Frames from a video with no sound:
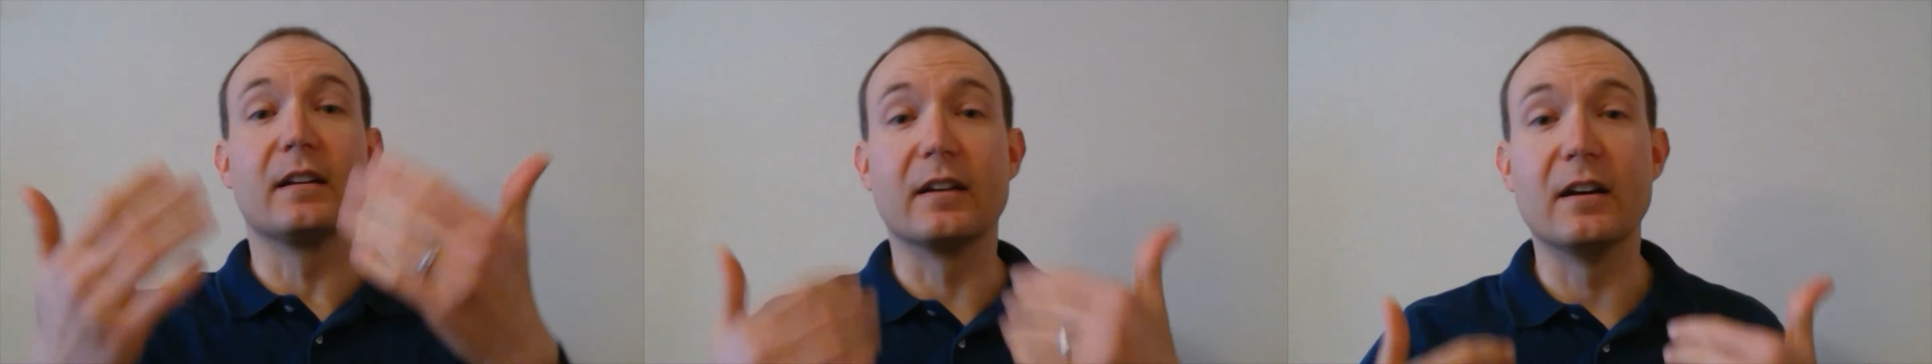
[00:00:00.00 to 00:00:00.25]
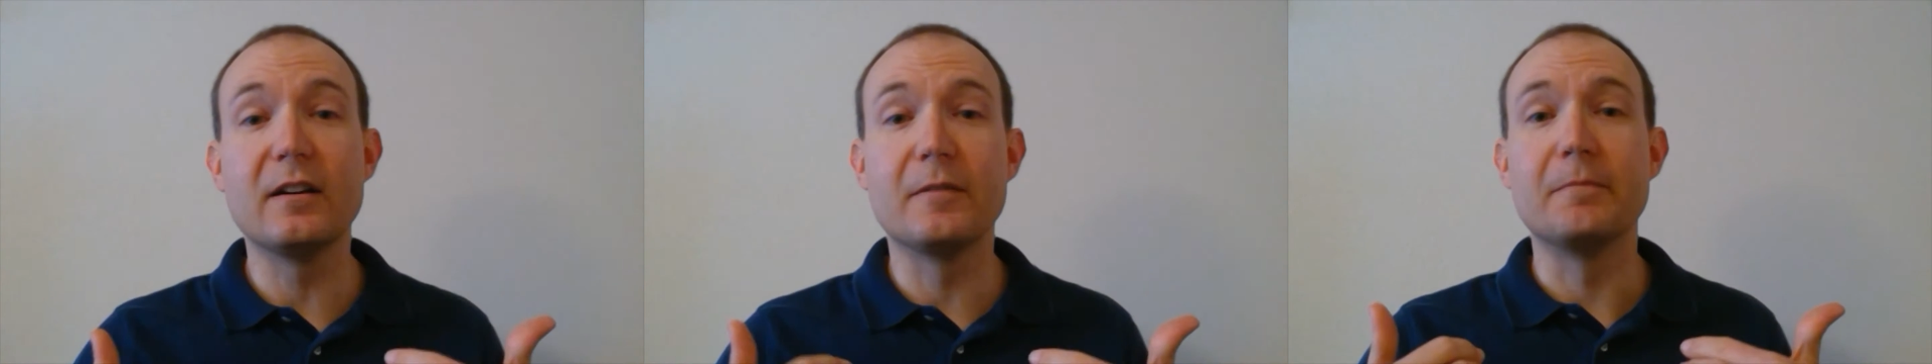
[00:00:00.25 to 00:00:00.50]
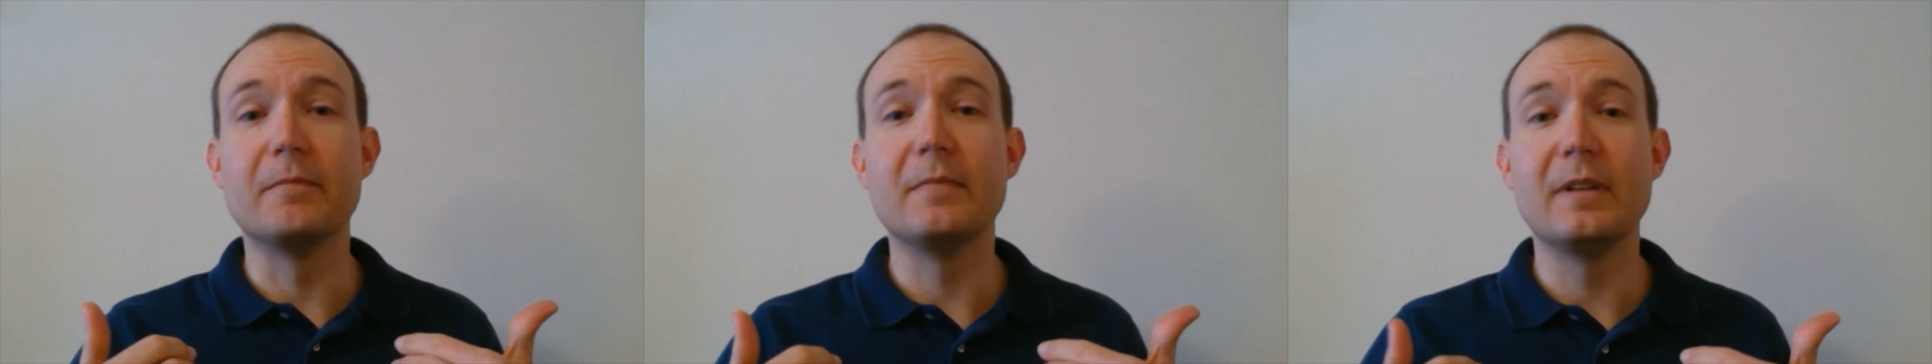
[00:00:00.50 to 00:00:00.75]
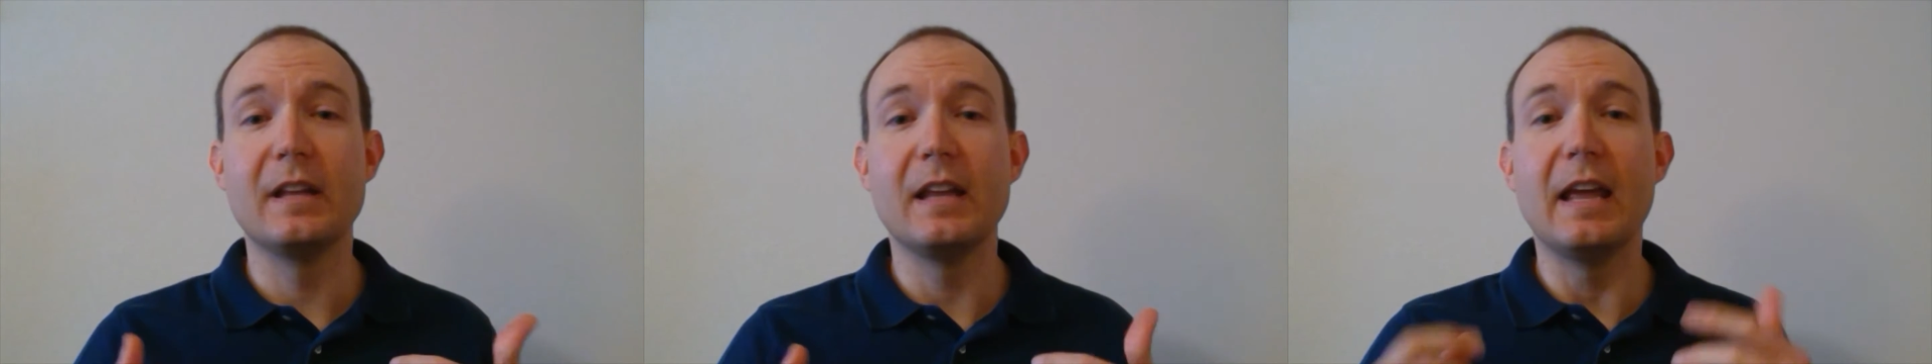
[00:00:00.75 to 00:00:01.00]
Come
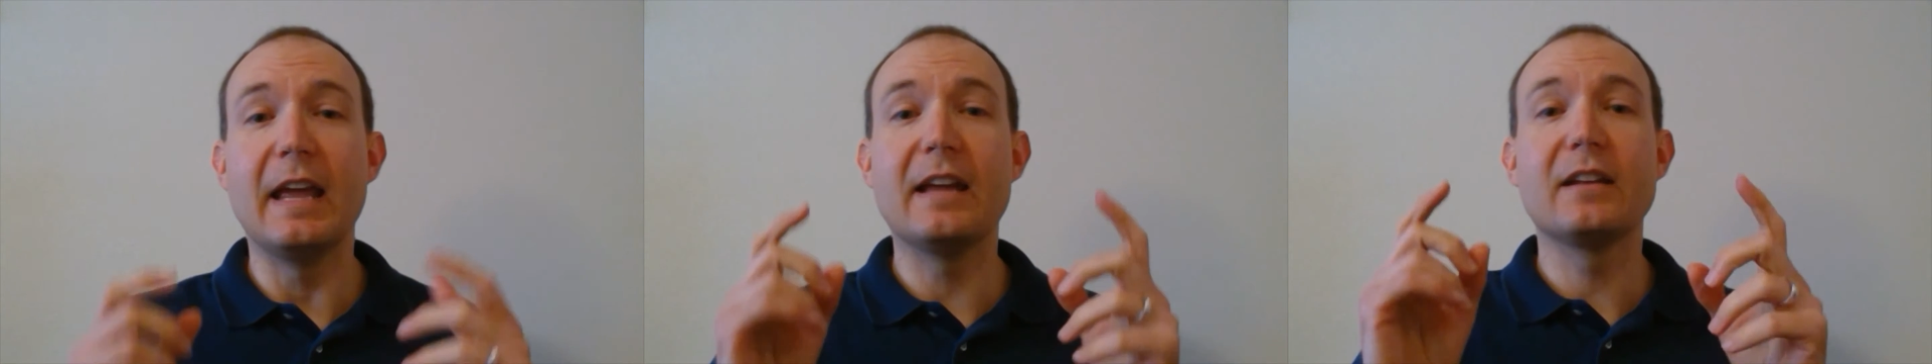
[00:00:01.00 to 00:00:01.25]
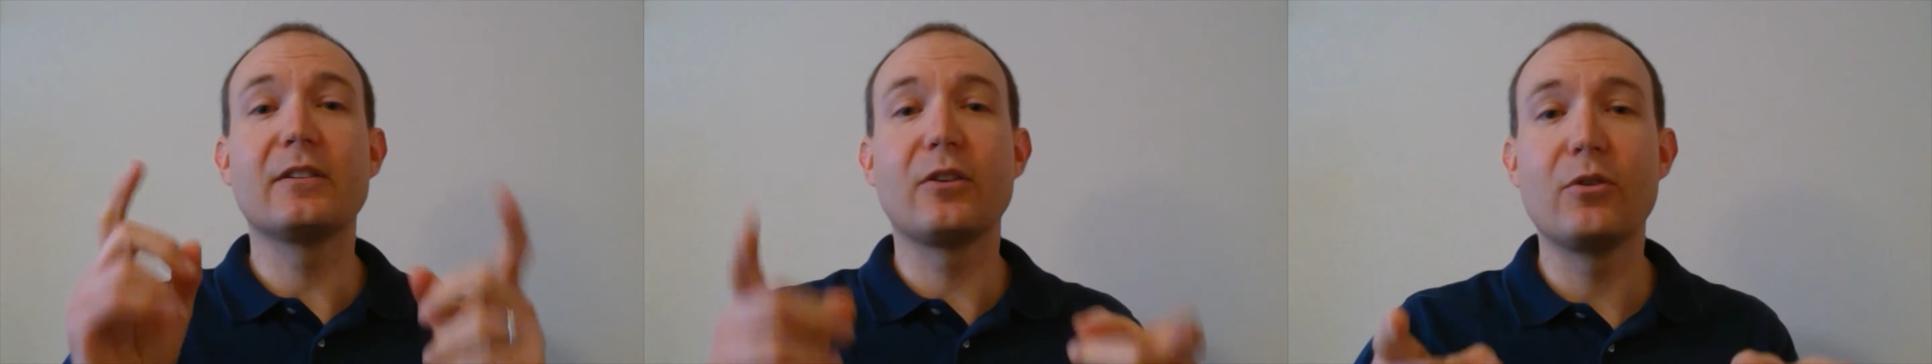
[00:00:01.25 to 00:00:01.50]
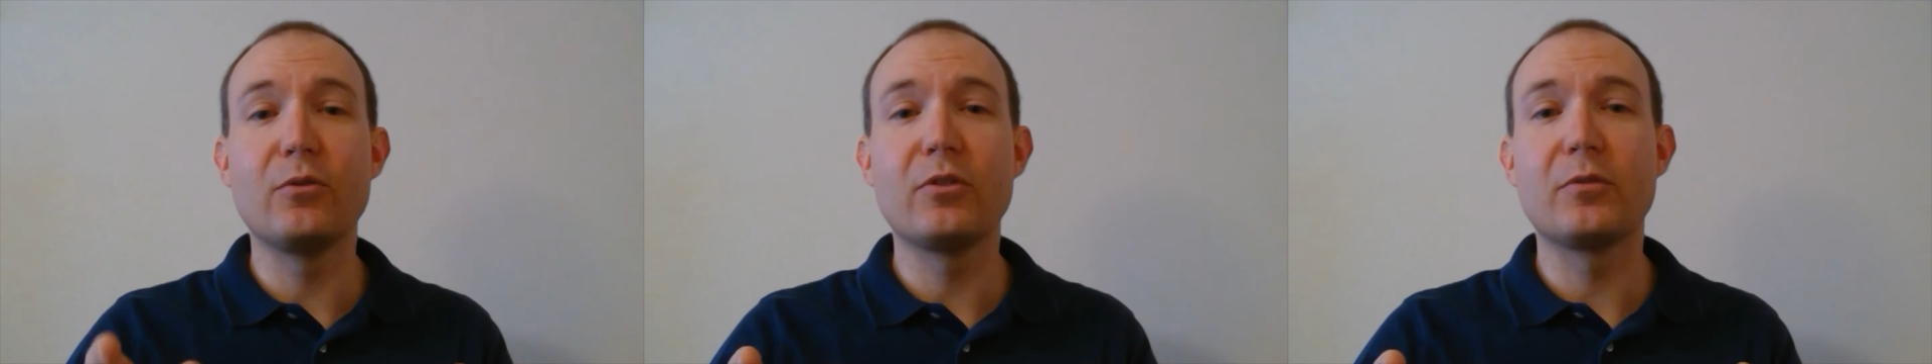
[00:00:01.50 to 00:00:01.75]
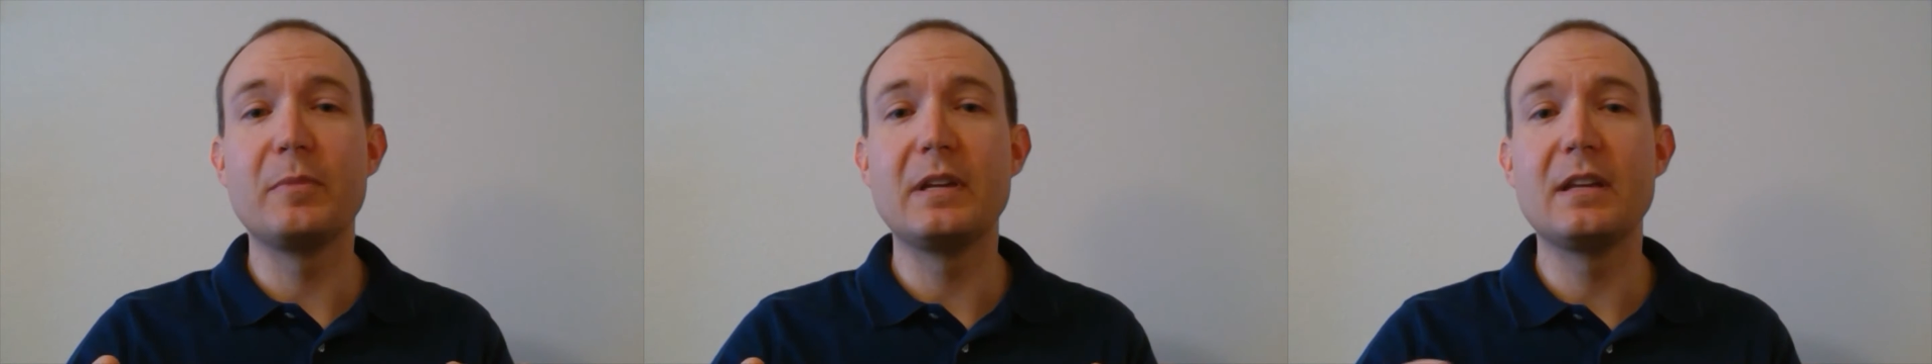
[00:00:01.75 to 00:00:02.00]
and go
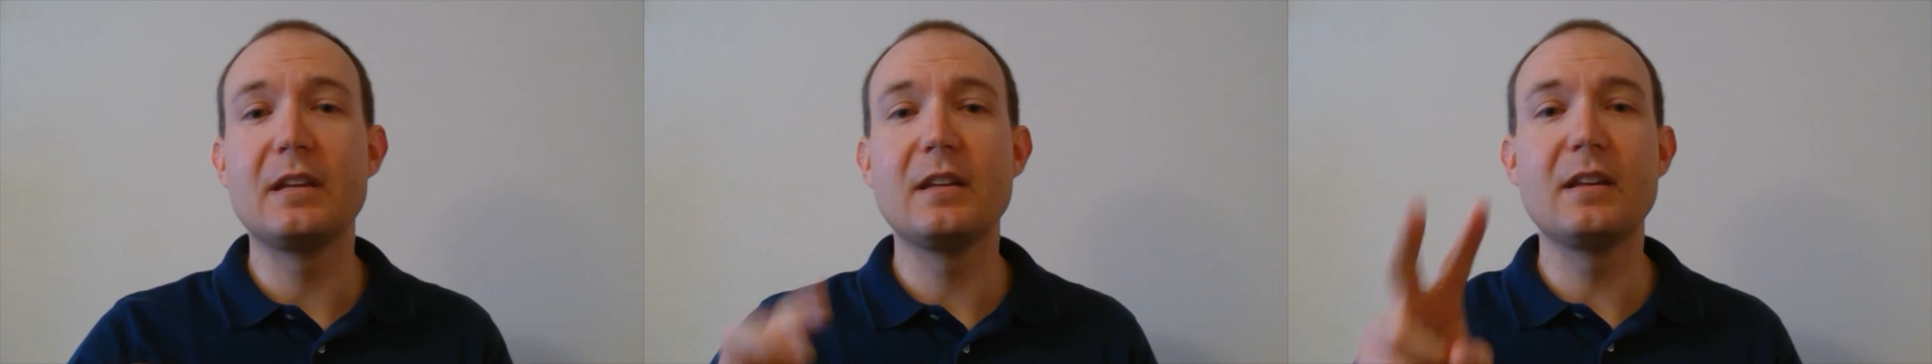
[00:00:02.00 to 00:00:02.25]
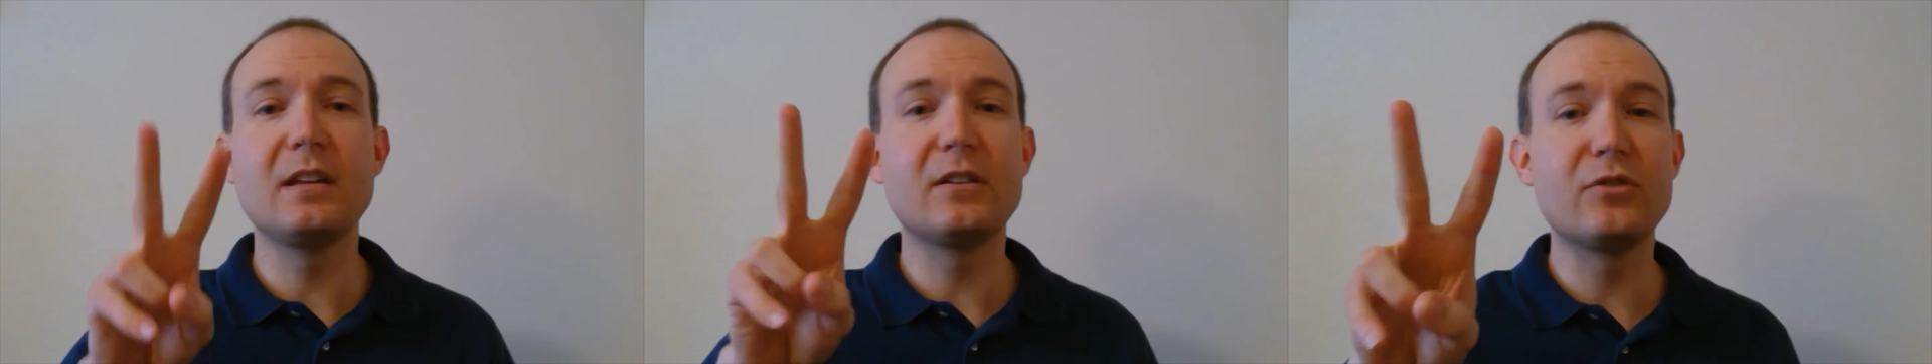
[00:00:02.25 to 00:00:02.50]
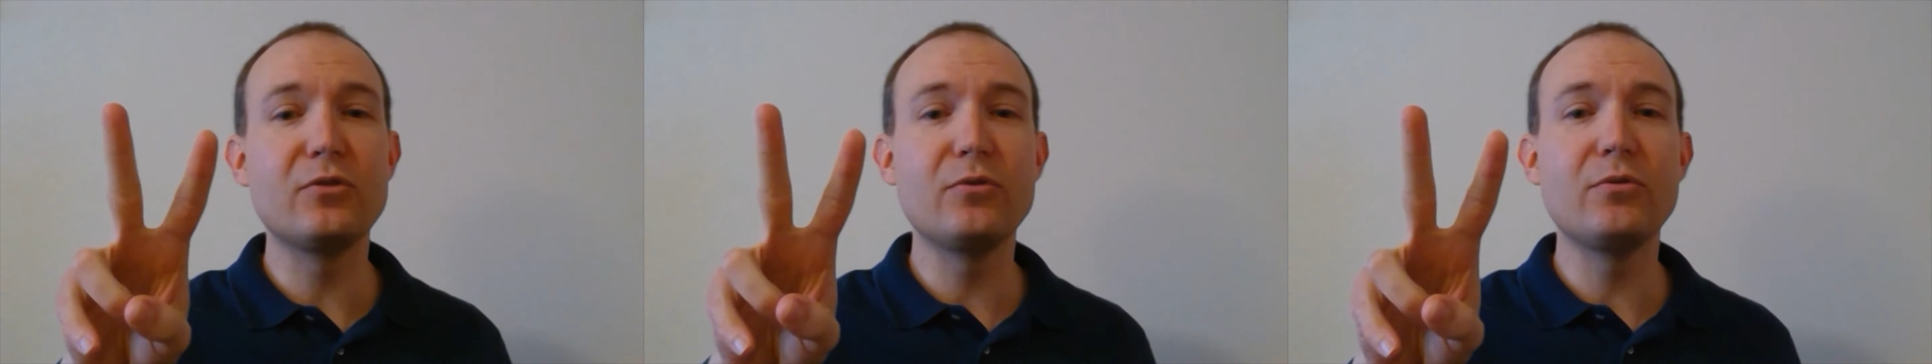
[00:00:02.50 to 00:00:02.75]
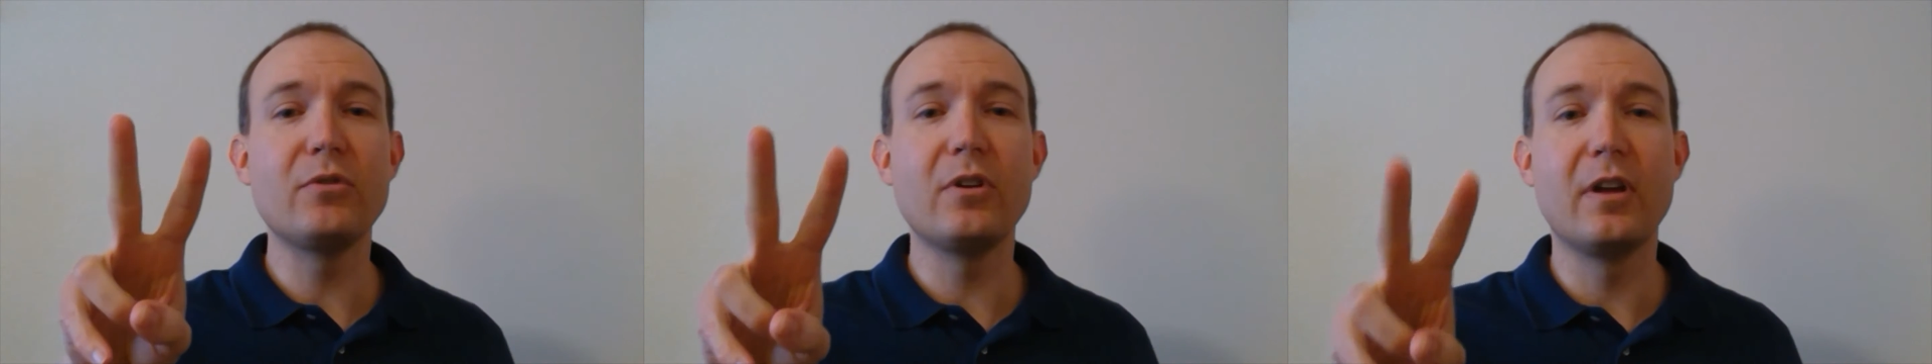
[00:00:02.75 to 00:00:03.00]
with me
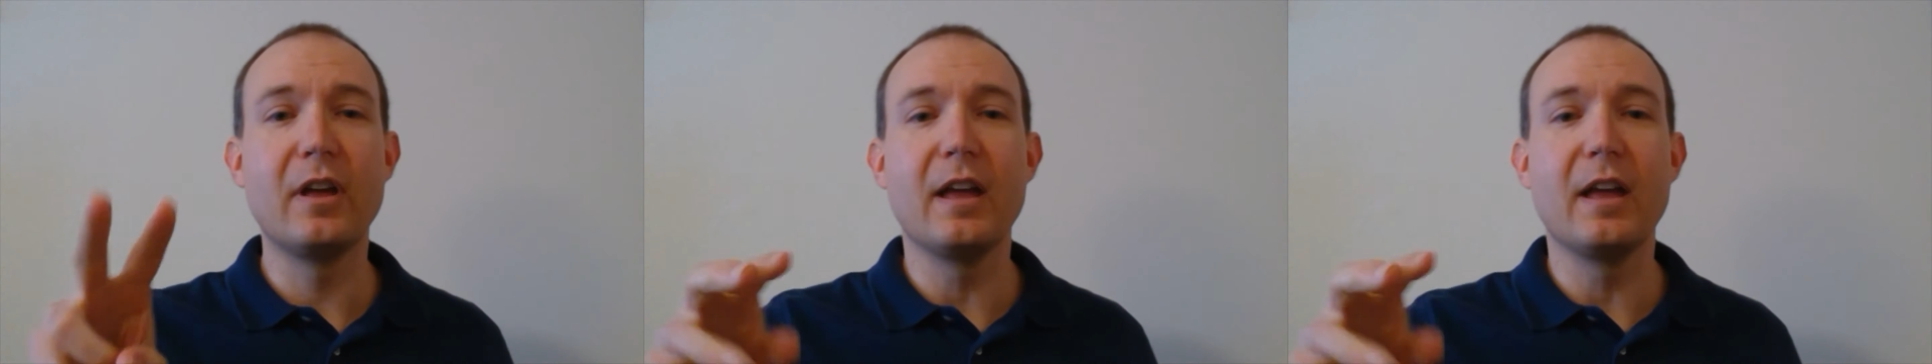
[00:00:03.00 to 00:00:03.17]
to